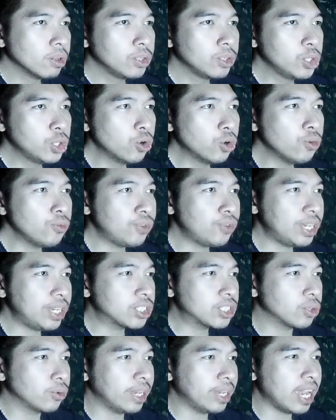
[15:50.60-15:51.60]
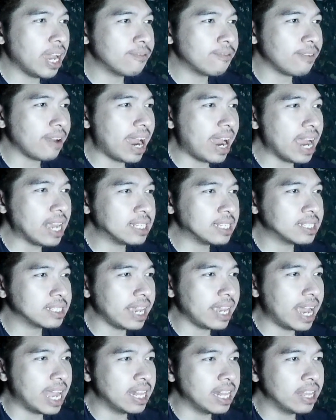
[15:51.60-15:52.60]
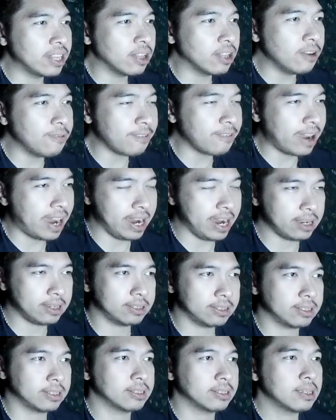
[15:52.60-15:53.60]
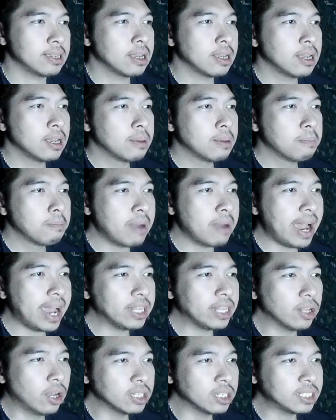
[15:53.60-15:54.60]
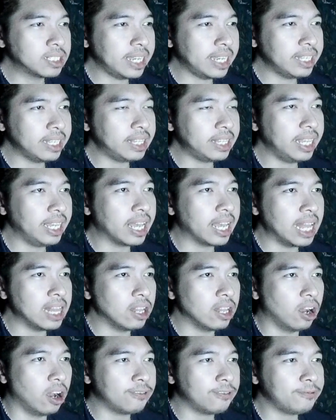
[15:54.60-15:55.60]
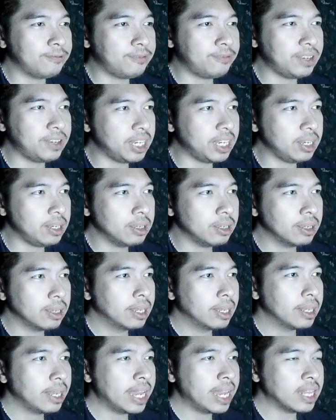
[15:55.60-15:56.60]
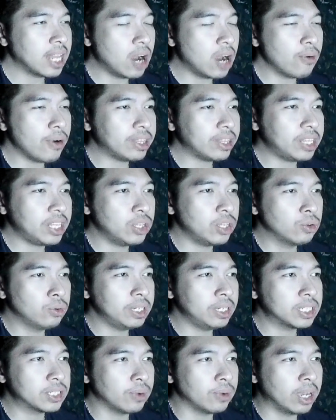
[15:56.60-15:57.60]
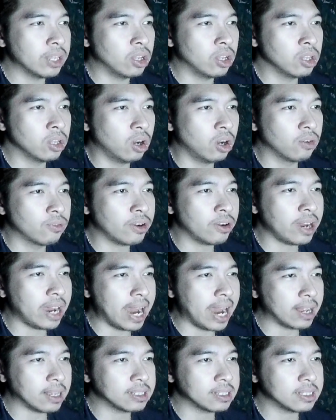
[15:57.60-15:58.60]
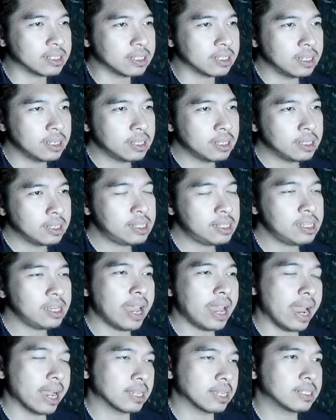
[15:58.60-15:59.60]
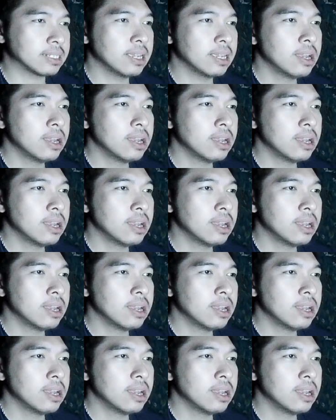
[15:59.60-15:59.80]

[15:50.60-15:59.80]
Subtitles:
uv, so we have x ln of x minus the integral of v, and our du is 1 all over x dx.